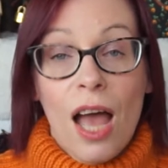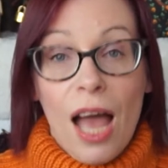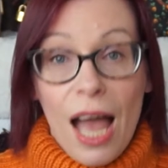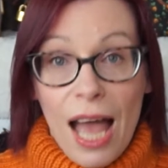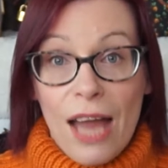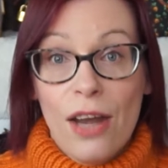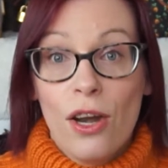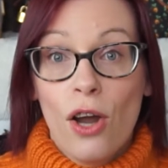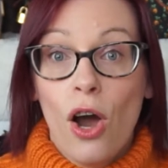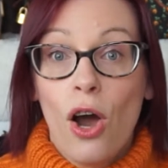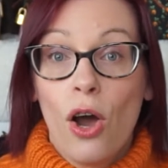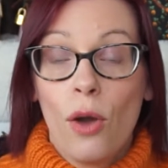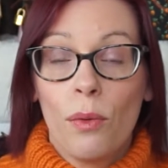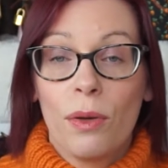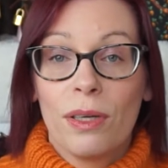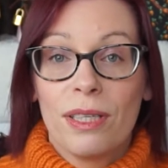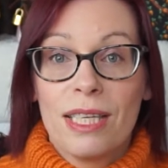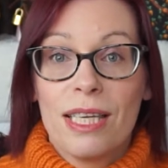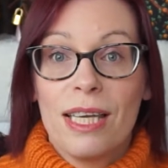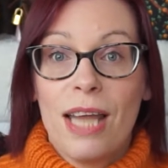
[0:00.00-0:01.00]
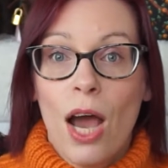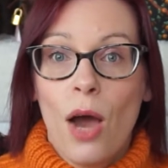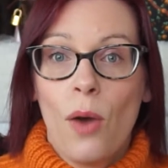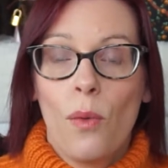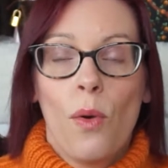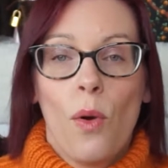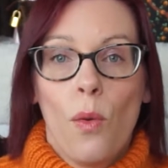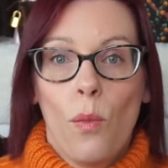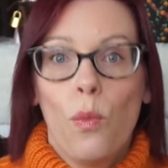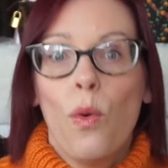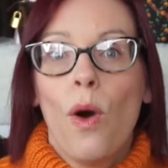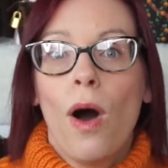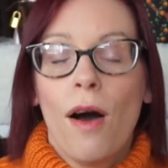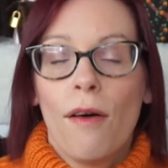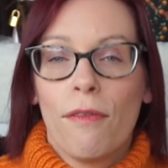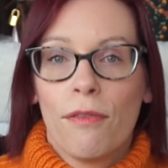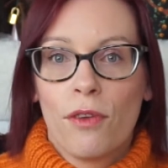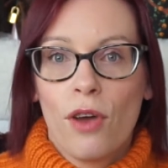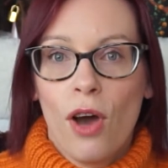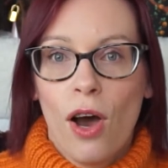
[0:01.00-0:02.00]
and I want to know what
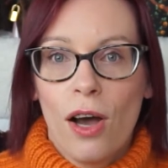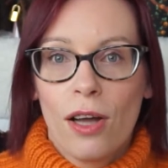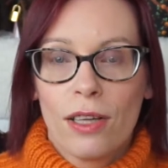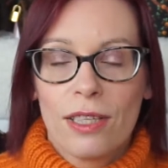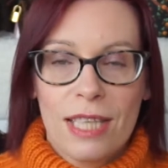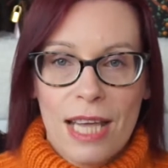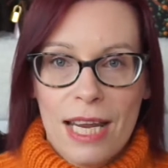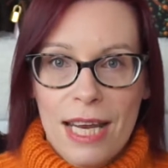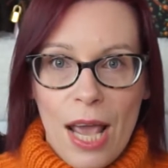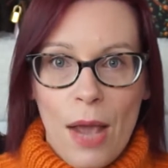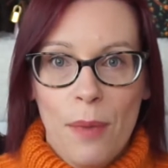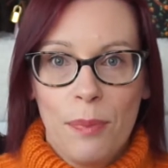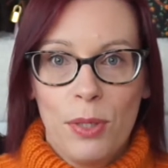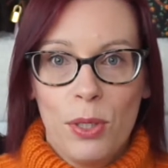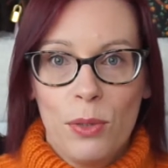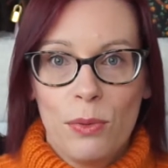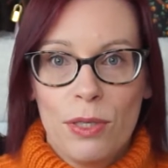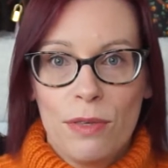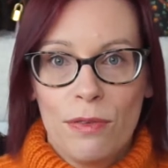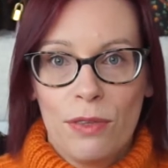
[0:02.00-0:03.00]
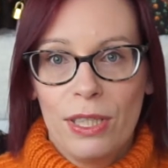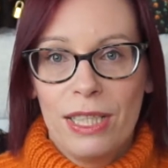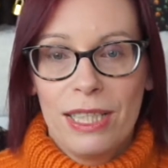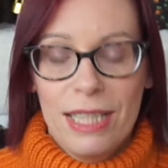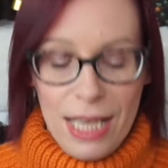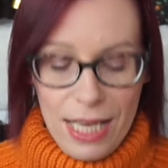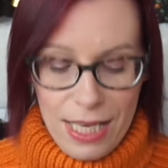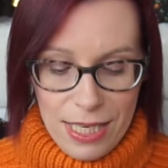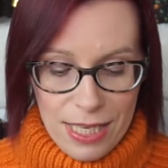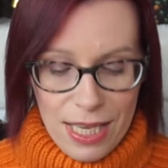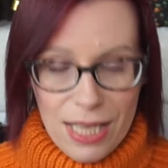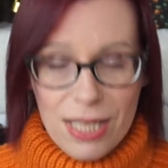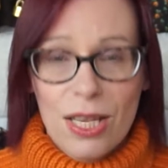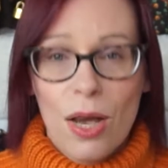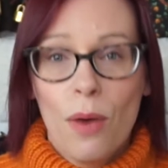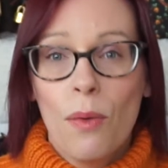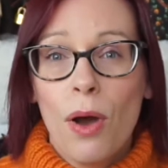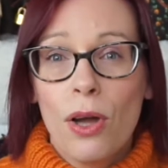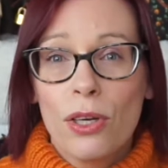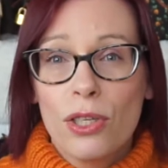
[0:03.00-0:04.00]
I've got and how beautiful it is.
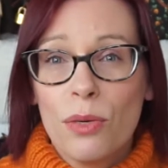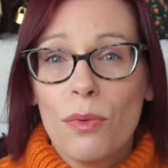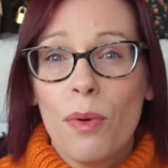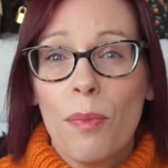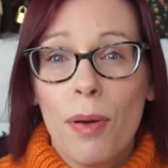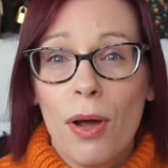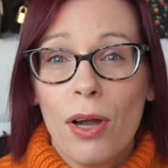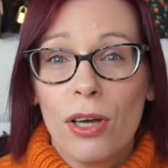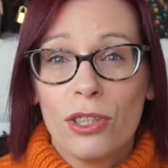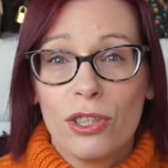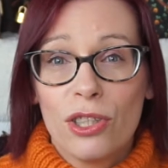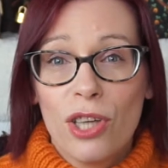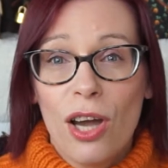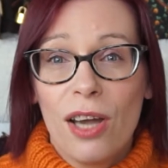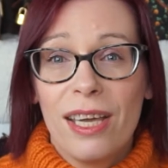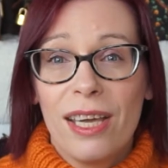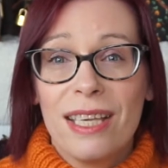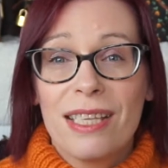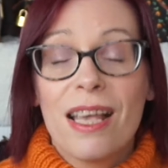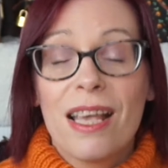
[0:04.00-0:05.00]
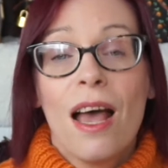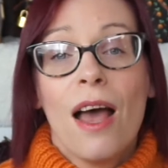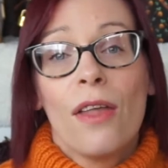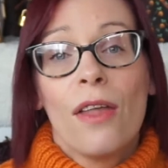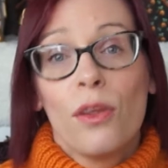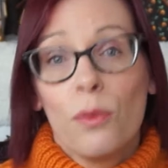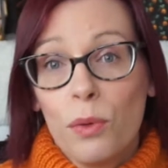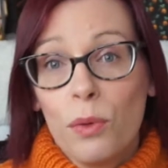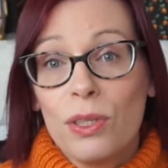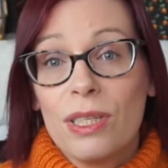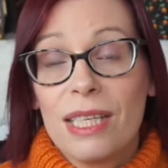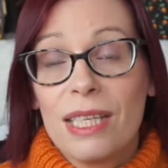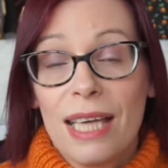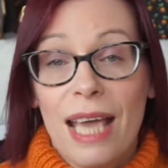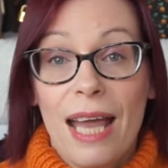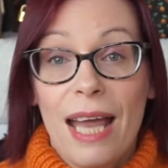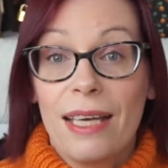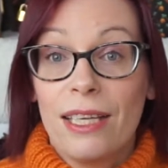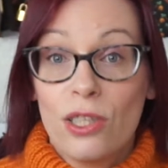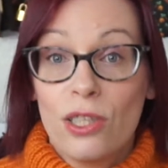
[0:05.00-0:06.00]
So I do apologise that once
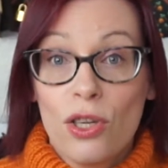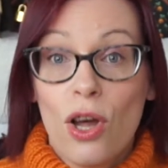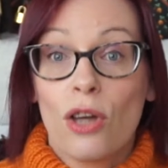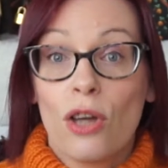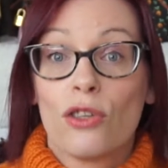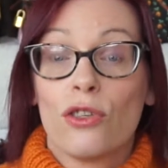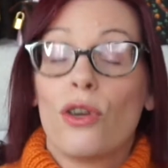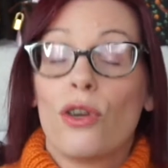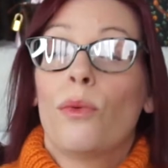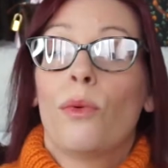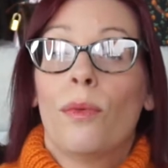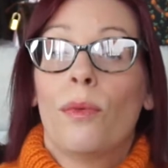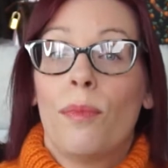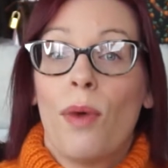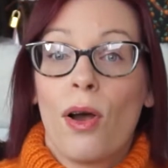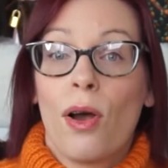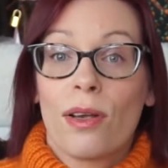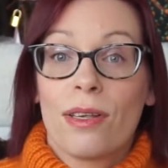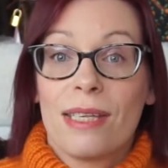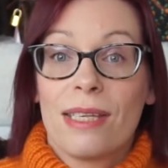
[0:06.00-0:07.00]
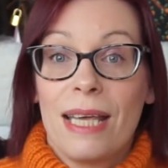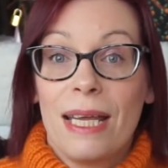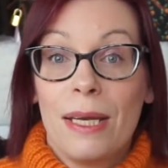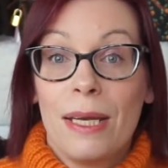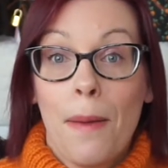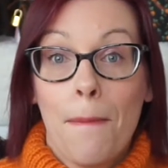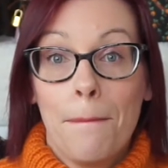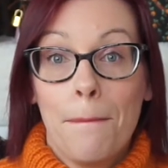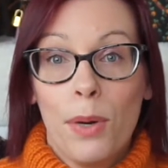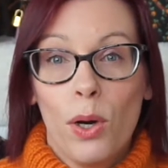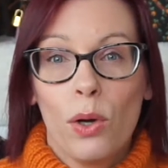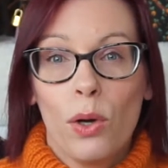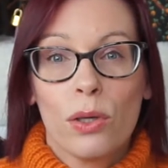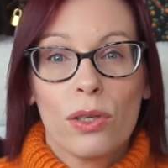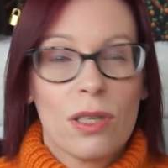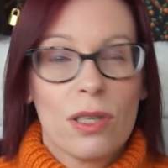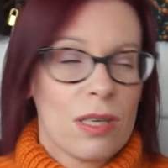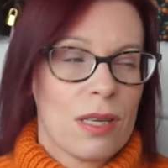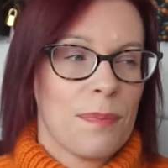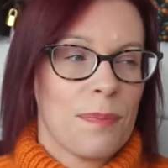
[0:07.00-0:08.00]
again it's not a true unboxing,
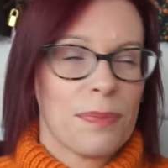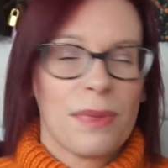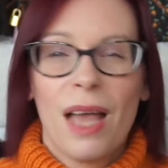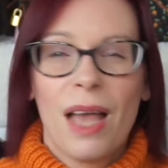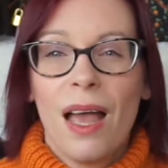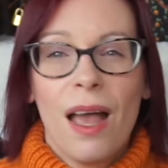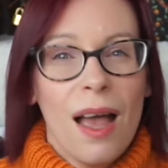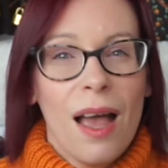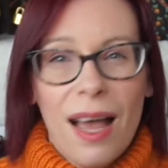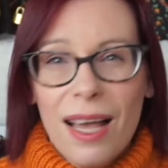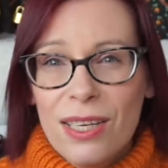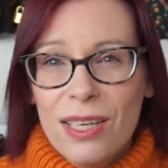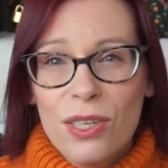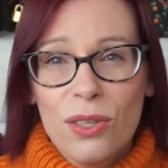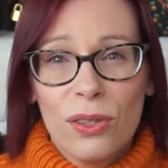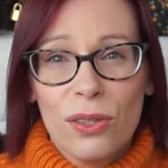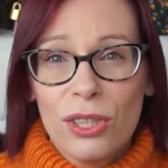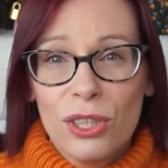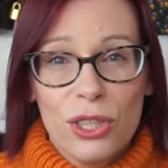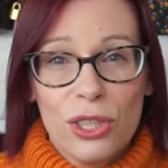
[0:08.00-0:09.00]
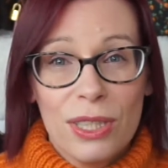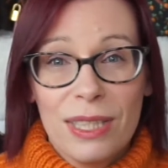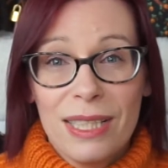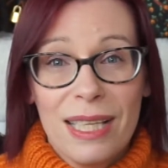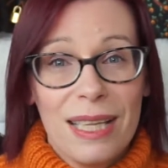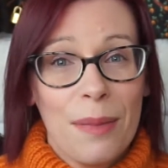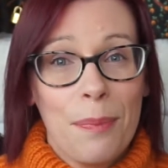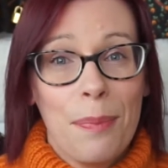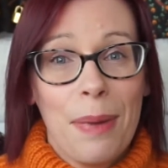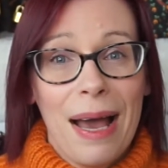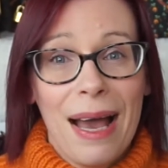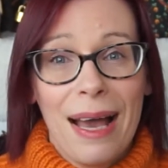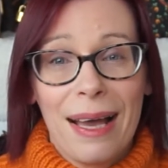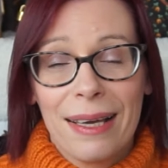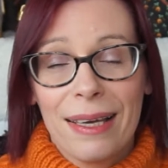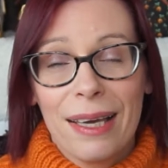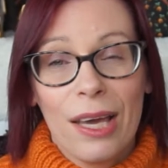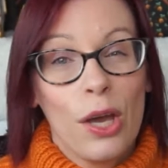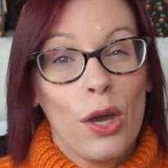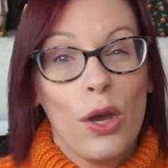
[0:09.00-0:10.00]
but as long as you see the
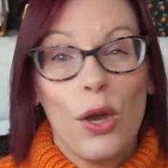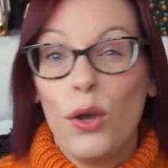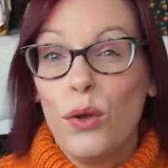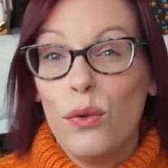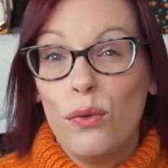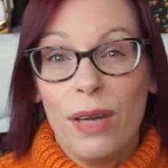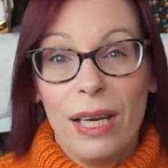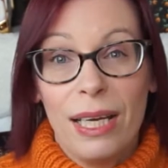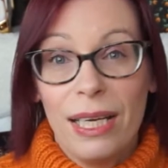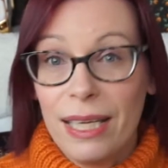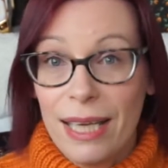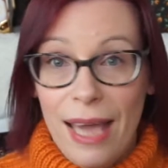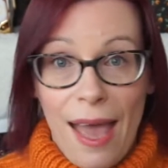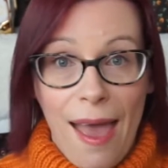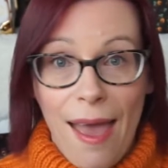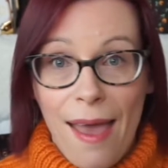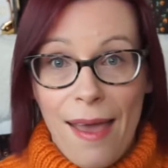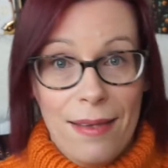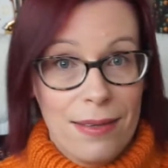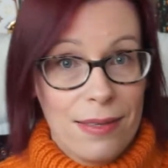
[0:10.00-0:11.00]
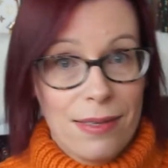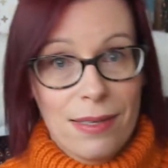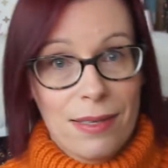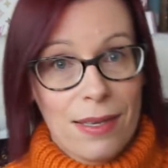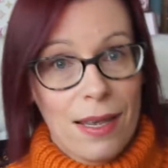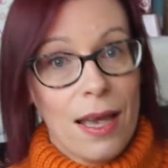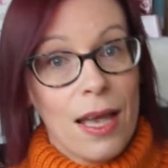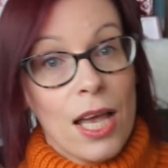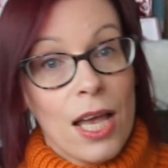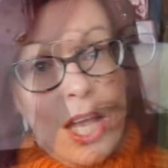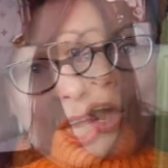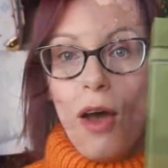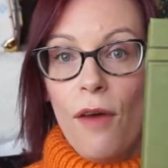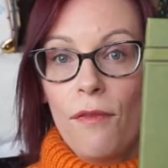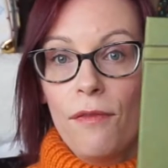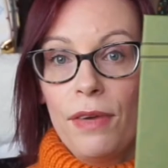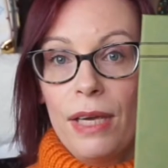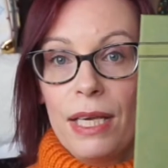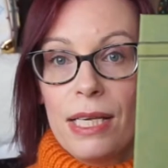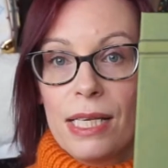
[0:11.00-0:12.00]
bag, who really cares?
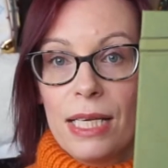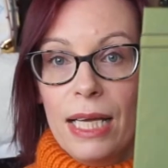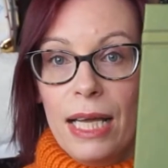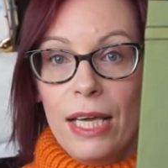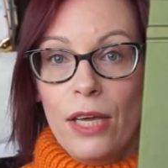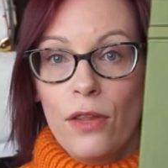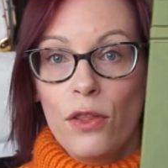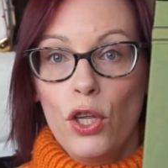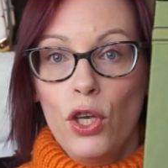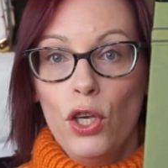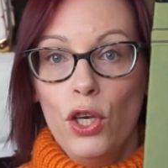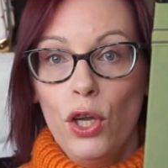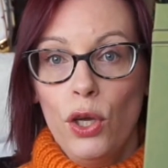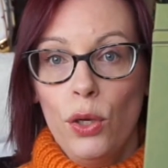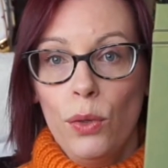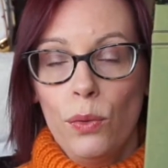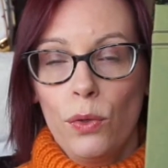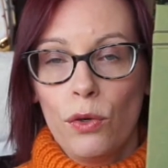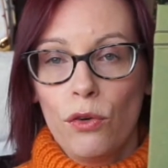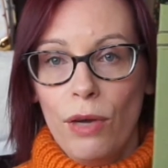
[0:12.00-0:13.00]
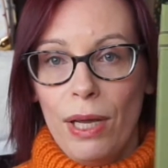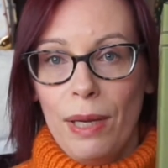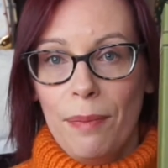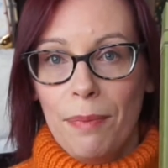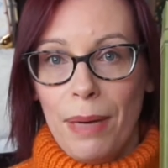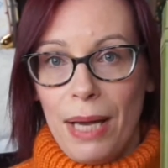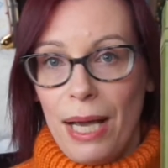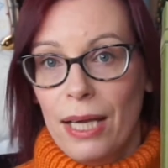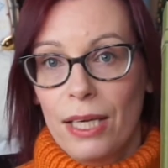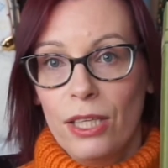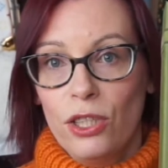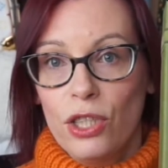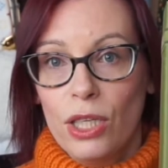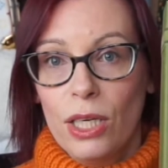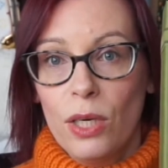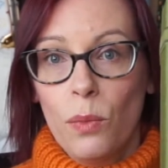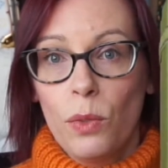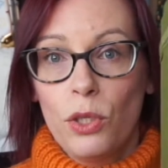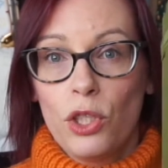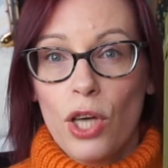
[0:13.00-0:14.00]
Obviously the new green
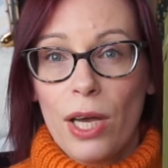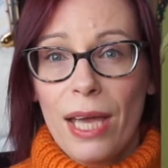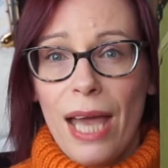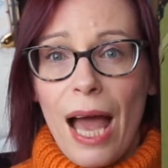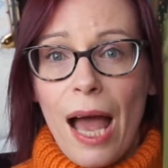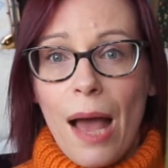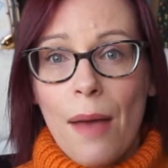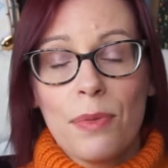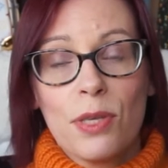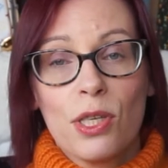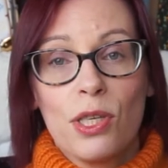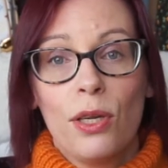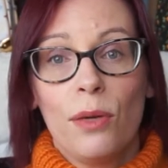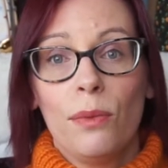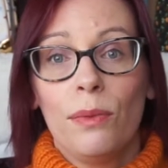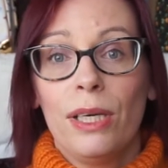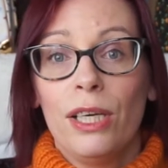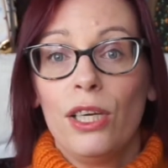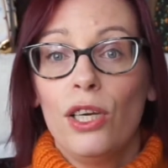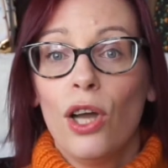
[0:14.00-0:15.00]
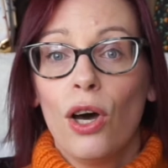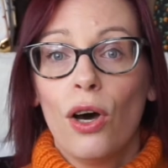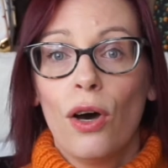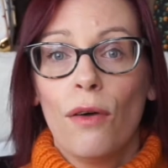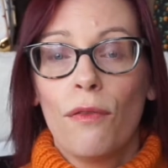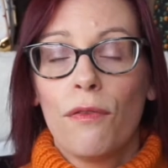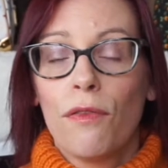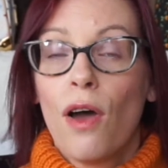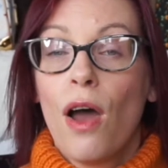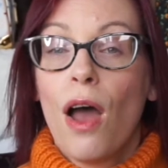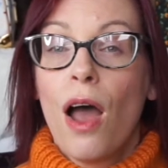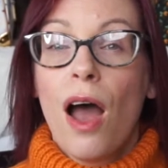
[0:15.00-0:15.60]
packaging, which I absolutely love.